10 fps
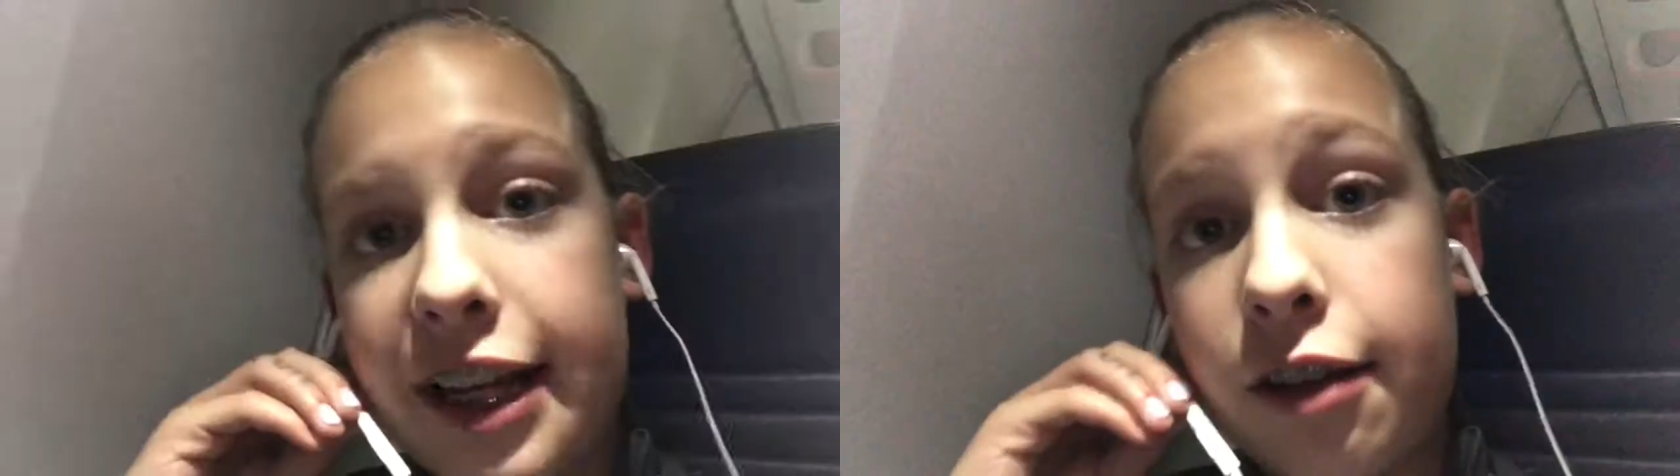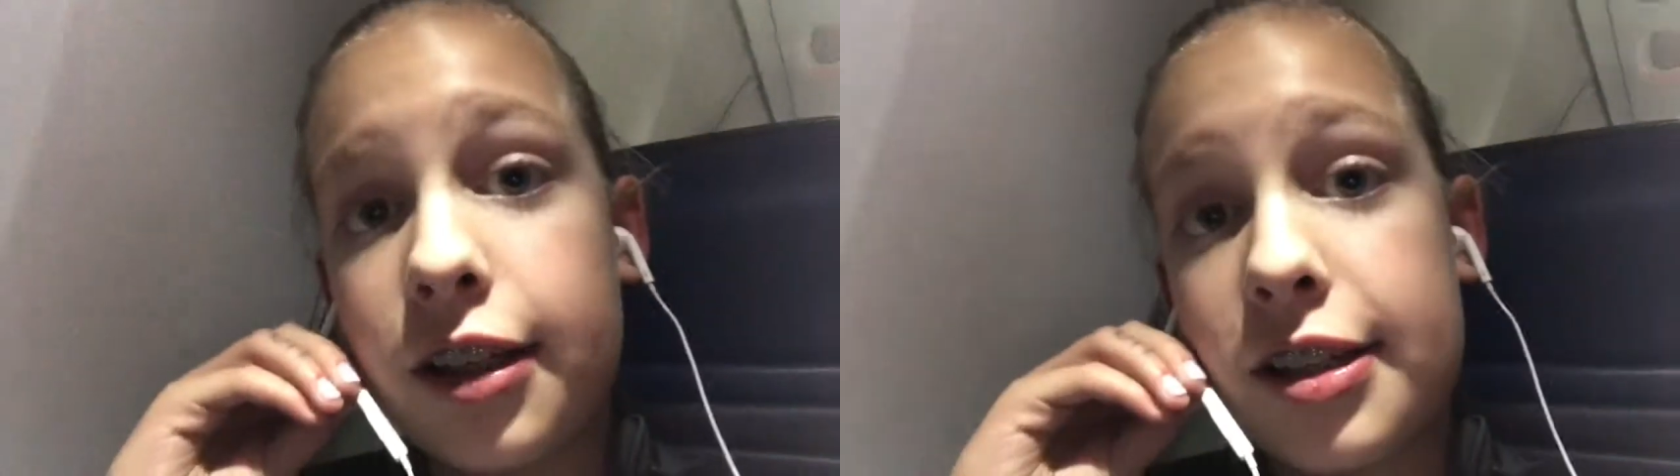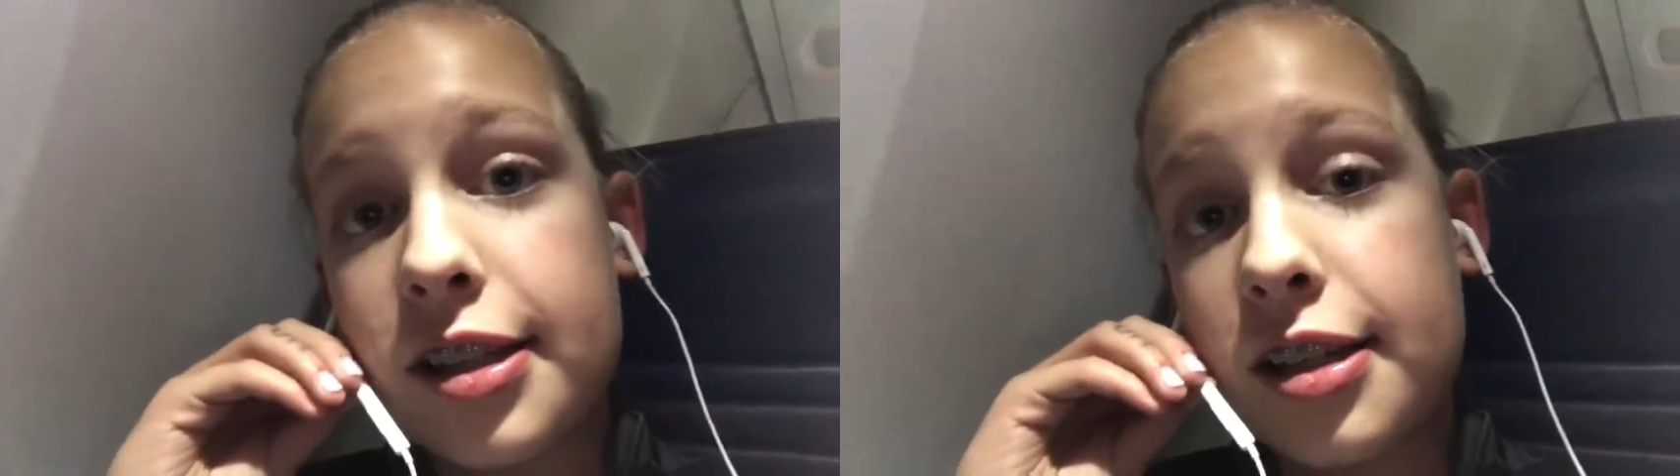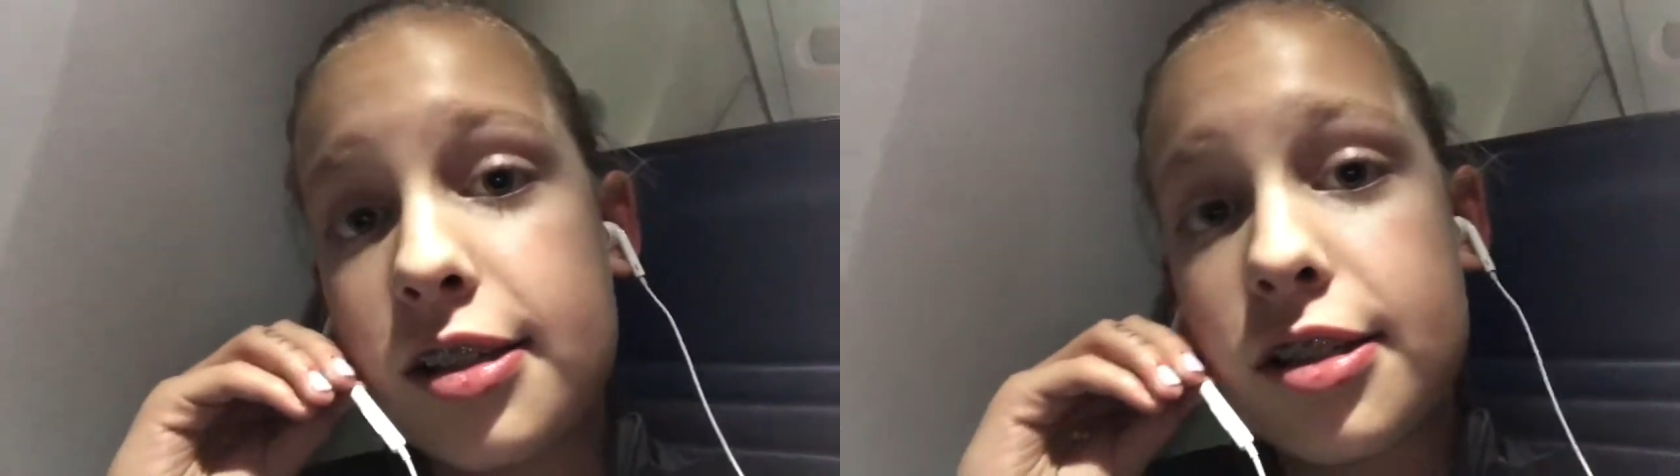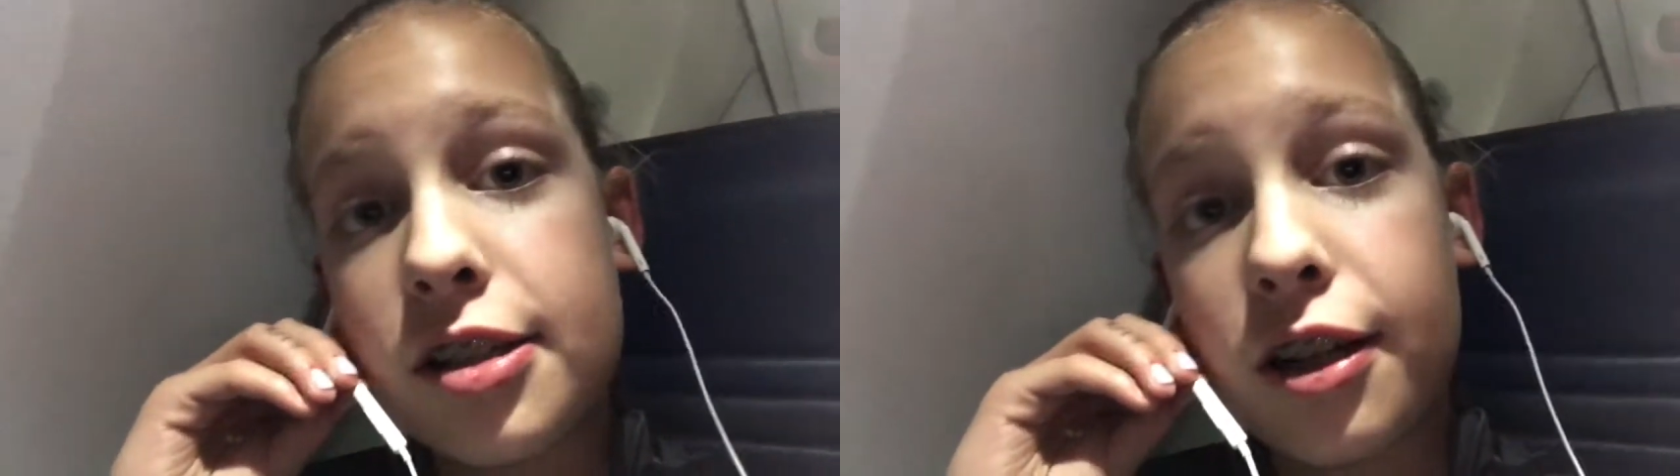Now let's get
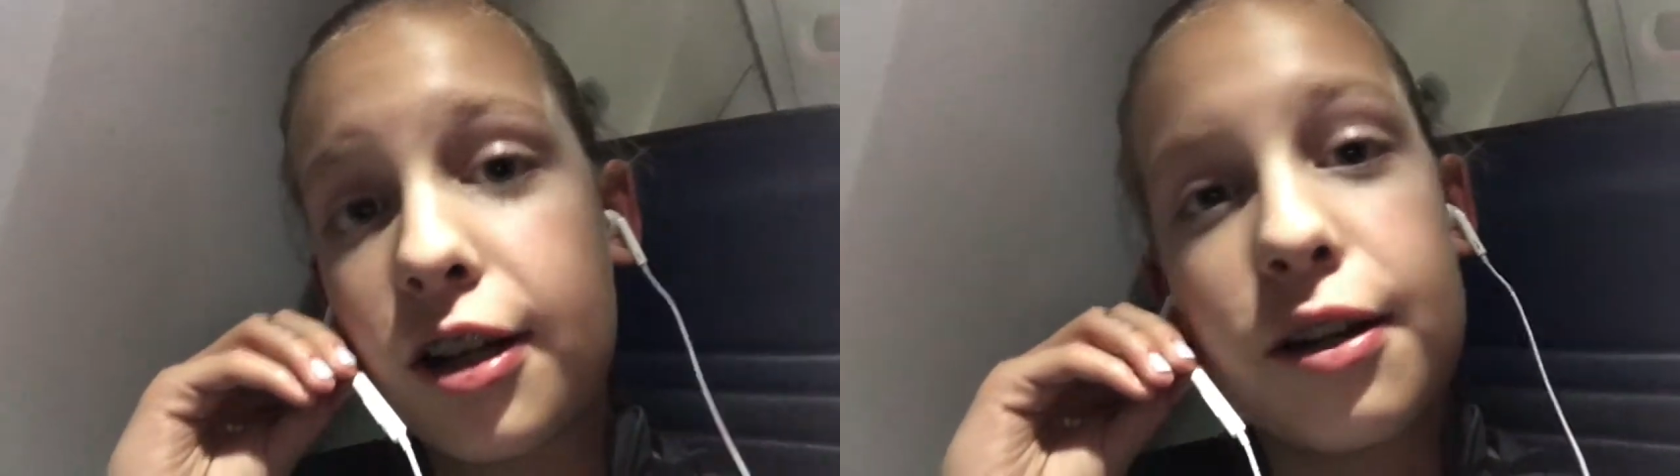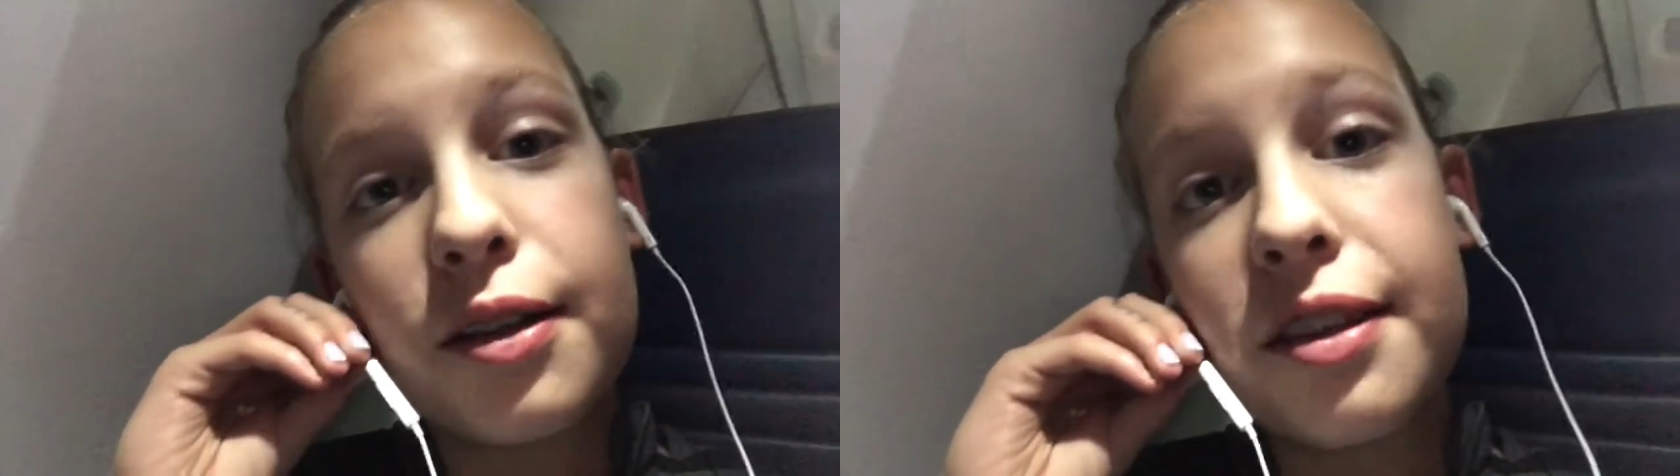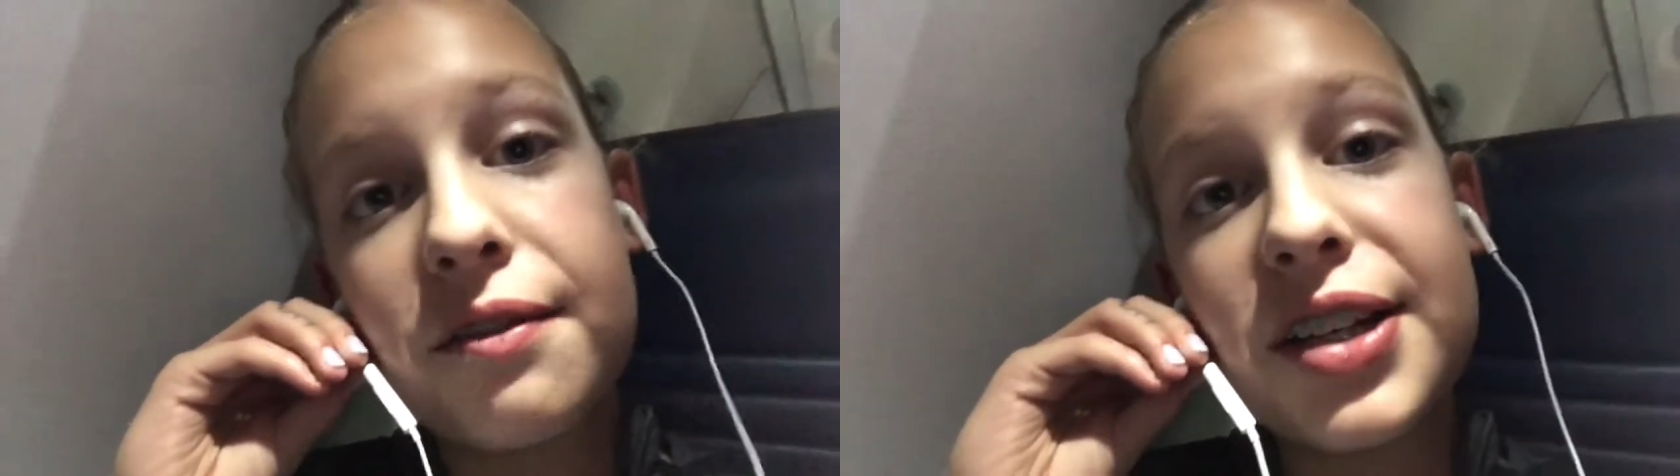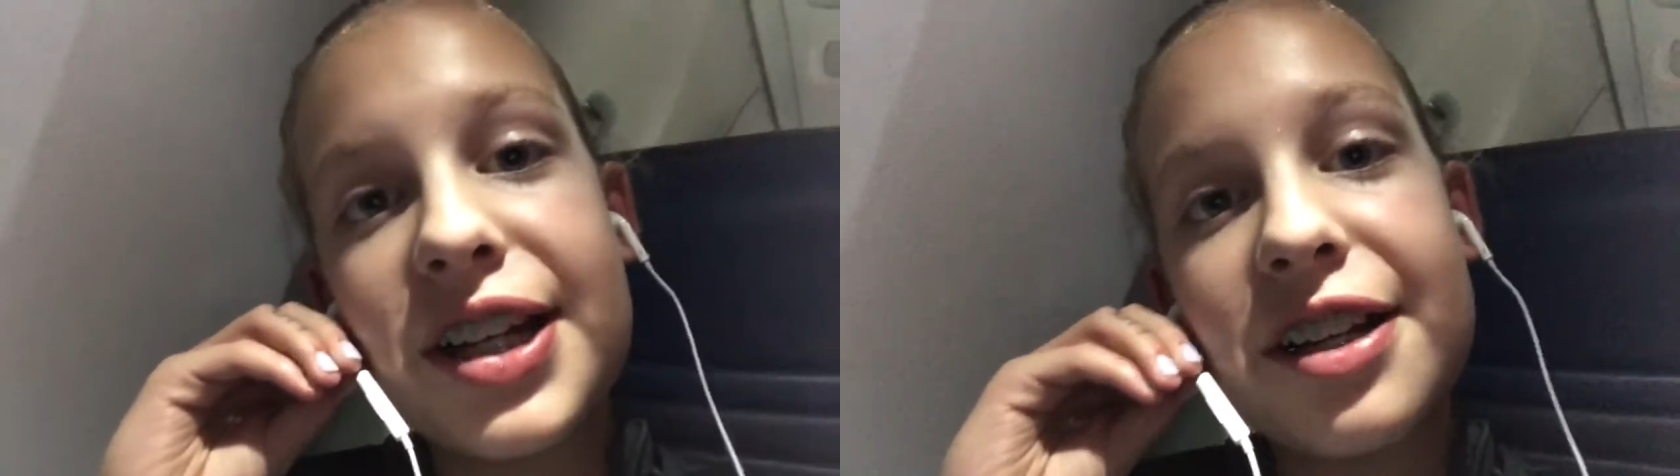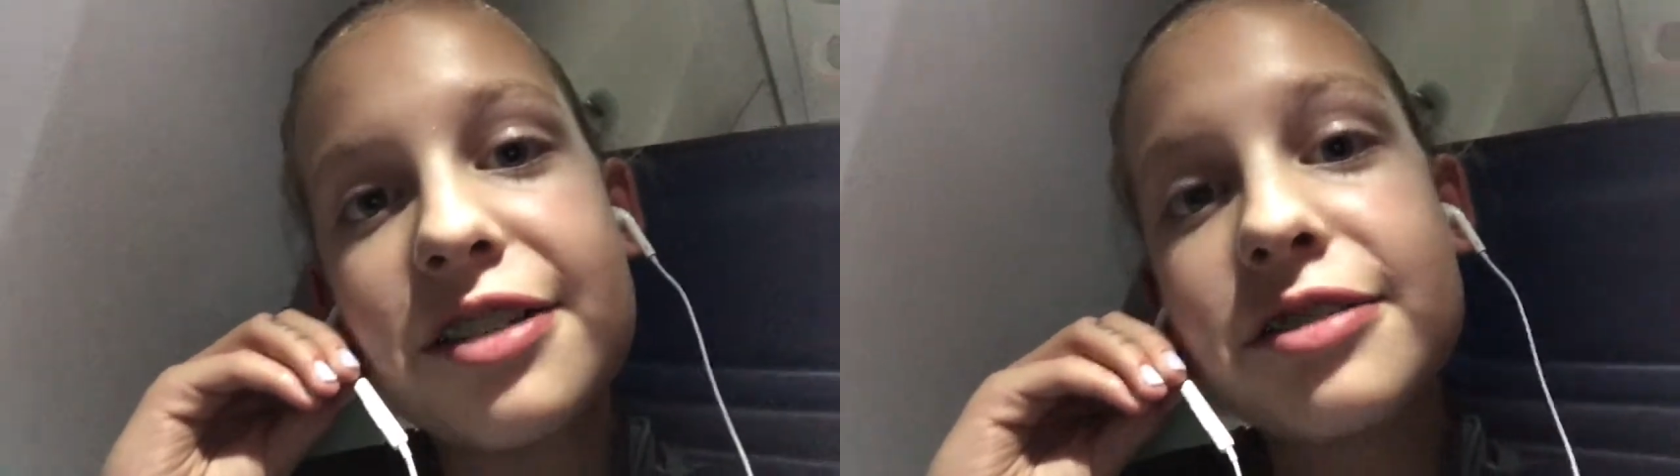started with the
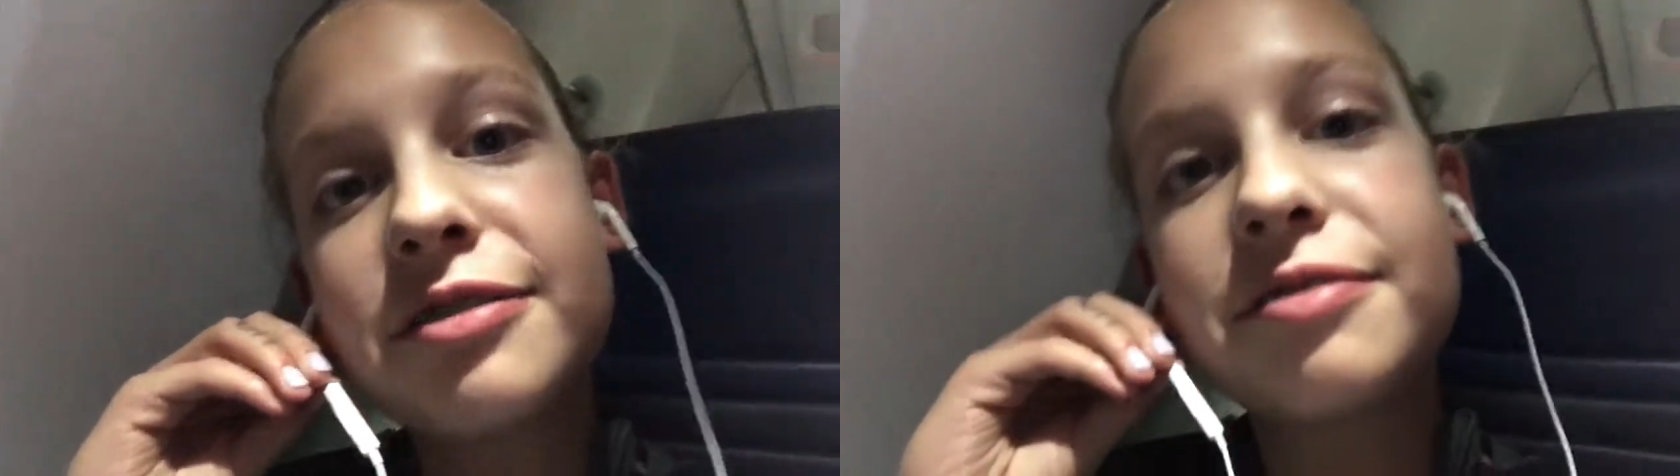video.